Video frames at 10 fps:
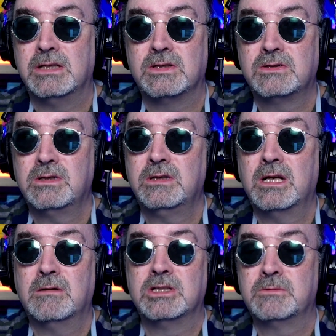
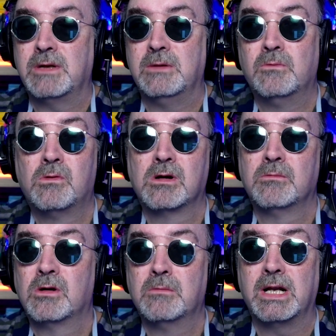Studio is spending more
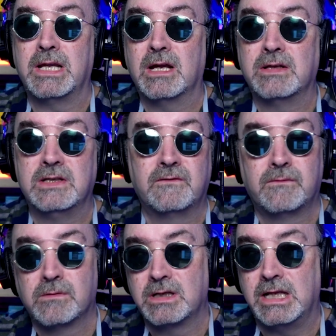and more money on these
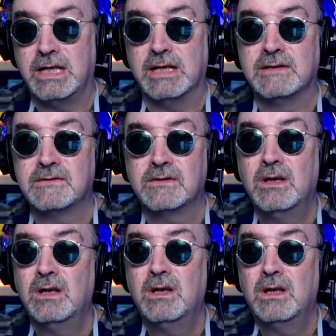four idiots
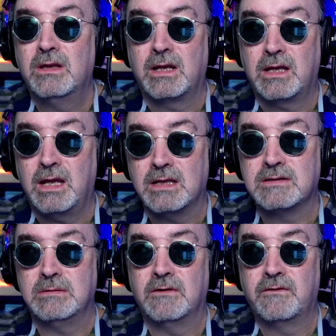that can't
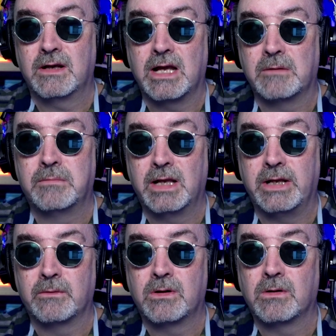seem to figure out how to play
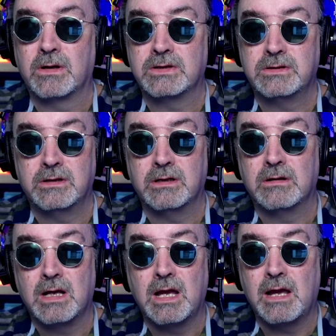in a recording
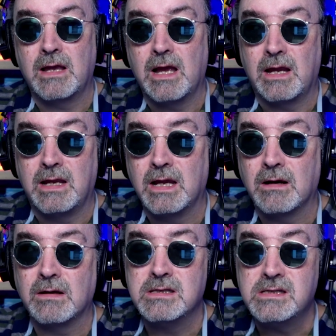studio. I, I
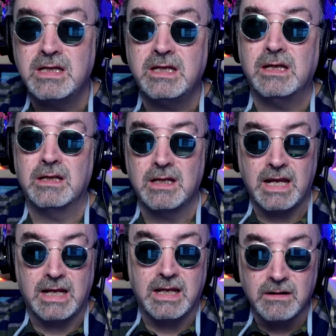guarantee it.
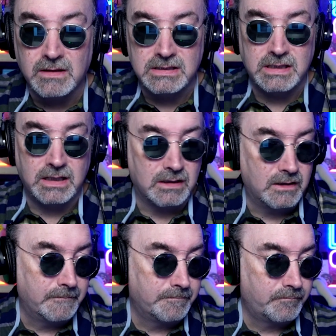I guarantee it
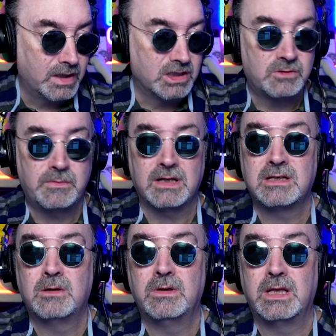
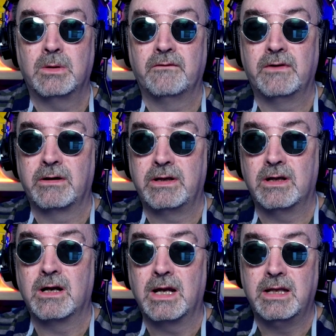especially when they were very
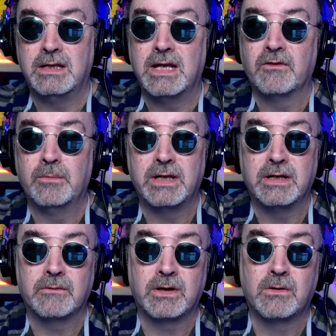young and never been
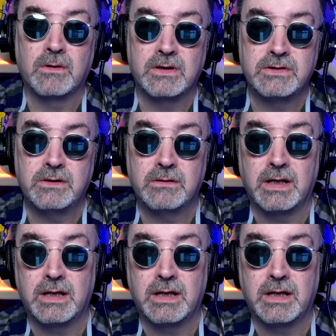in a recording studio.